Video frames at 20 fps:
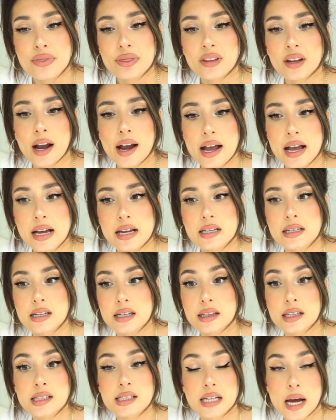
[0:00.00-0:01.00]
And
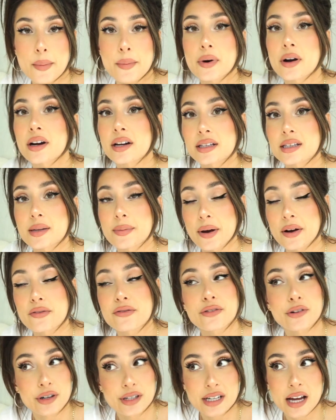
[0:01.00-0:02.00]
in the summer it's about
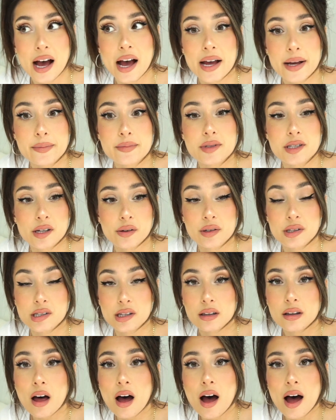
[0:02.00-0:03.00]
4 times, so it's a
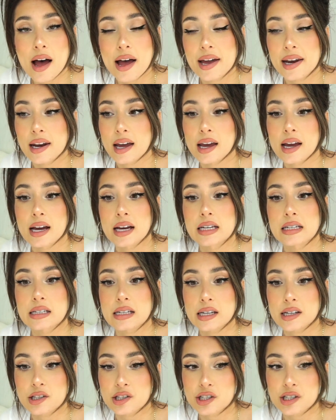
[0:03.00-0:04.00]
lot, and
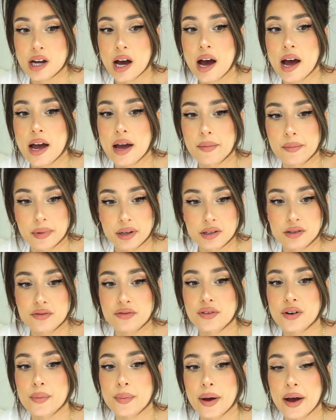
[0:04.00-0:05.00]
each time is
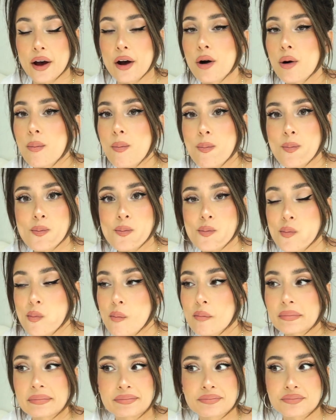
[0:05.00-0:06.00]
for about
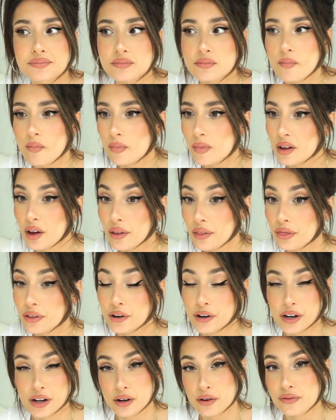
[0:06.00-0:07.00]

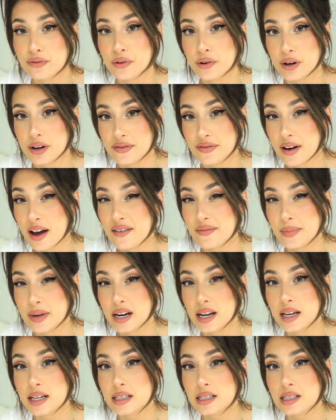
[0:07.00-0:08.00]
30 to 45
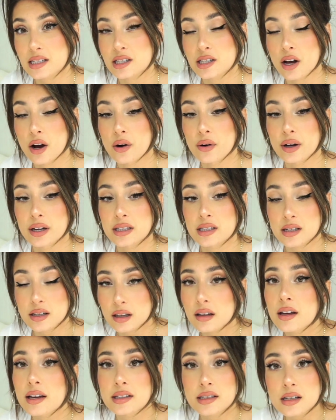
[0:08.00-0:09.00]
minutes. So it's a
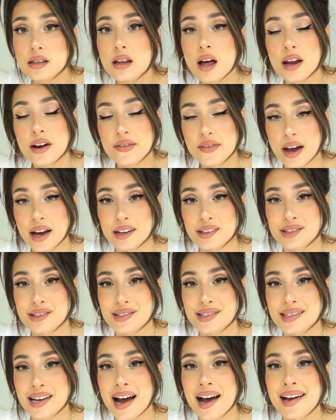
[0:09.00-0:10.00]
lot of
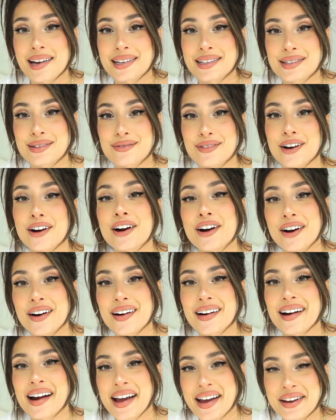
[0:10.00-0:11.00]
exercise for
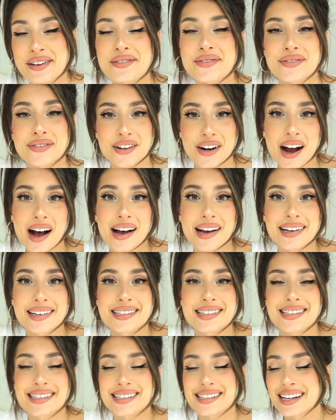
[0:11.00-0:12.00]
her and for
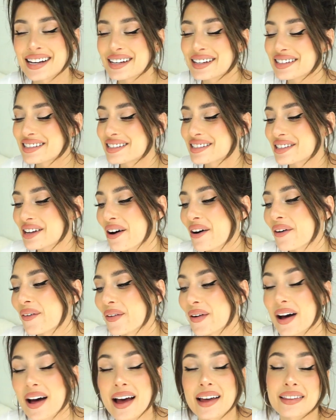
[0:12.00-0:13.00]
us. So
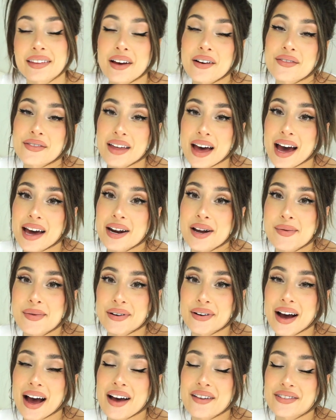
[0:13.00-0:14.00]
I love that
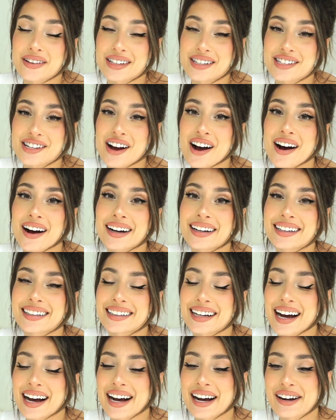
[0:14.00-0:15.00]
about having a dog.
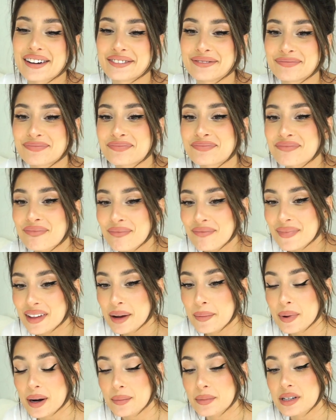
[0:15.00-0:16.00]

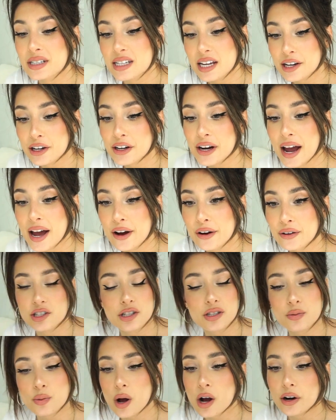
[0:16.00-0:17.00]
But I'm gonna take her out,
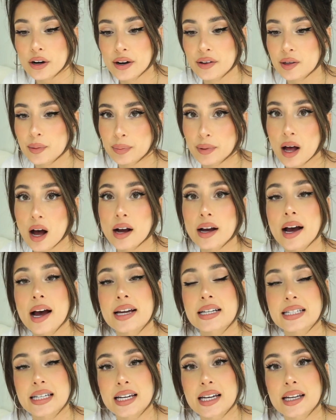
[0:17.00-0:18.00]
just walk around the block.
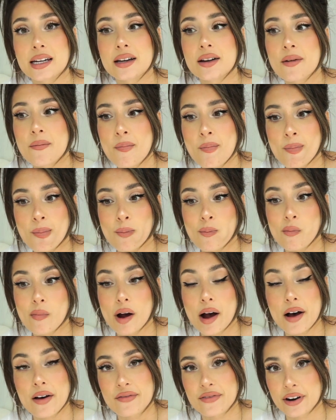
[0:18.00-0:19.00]
I did
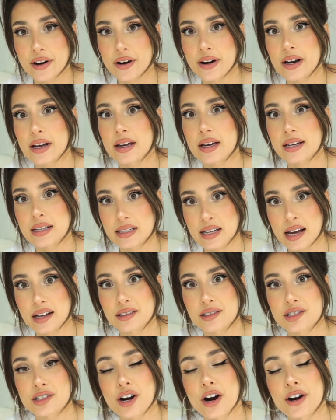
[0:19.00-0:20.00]
a very
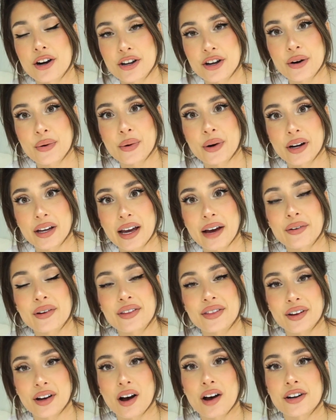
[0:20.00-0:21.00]
intense cardio workout
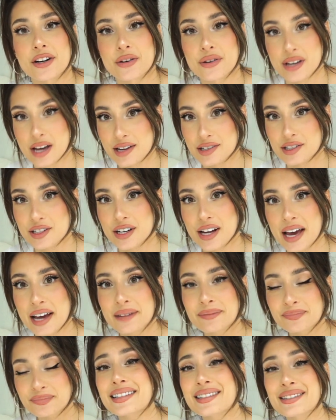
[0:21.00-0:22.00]
in the condo
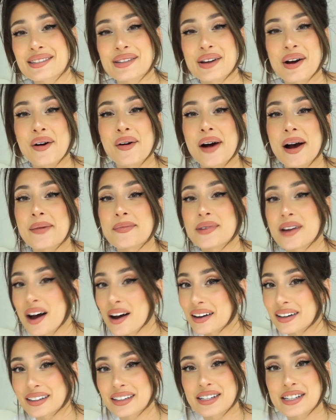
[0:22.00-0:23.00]
yesterday, so I'm
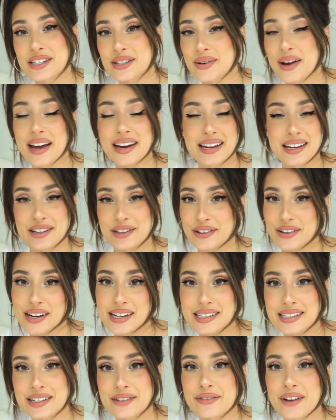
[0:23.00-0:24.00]
not gonna do any
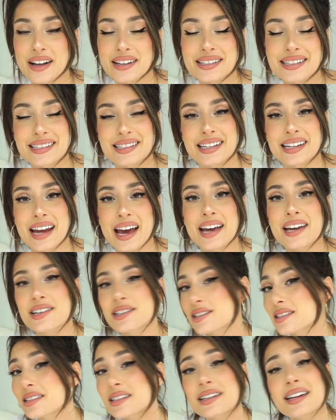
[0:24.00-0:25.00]
crazy runs today,
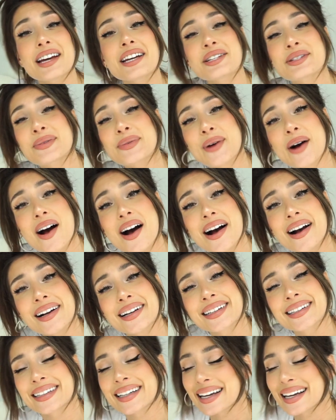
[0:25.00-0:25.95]
just a nice walk.